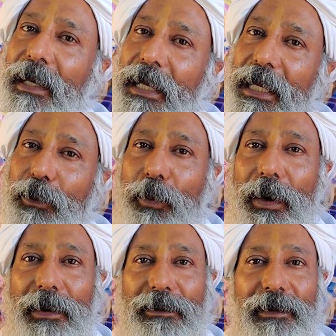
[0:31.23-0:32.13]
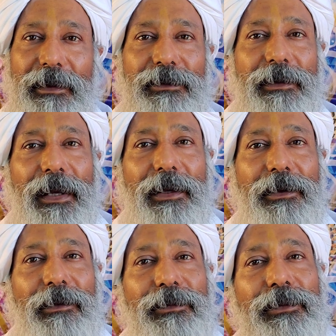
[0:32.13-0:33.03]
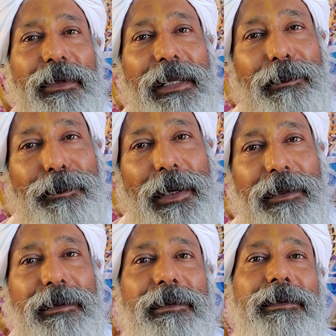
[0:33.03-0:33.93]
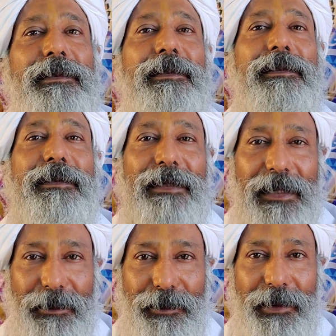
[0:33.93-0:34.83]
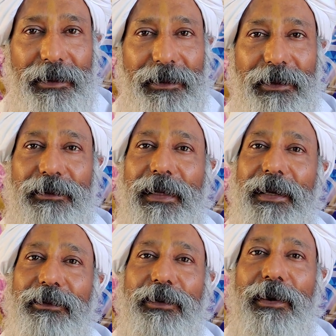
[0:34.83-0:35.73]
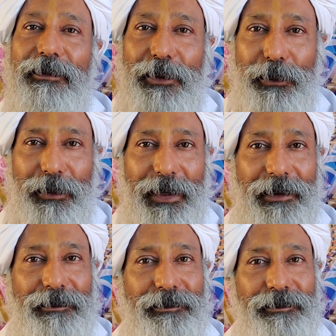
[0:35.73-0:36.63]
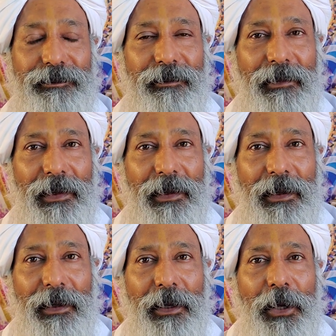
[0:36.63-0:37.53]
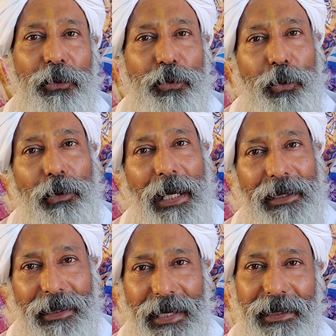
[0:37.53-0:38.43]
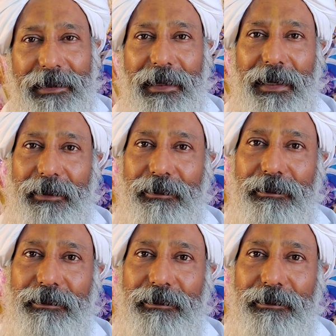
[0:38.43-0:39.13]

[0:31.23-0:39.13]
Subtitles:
He was in the state of sleepless sleep, the states of Turiya. So at night time,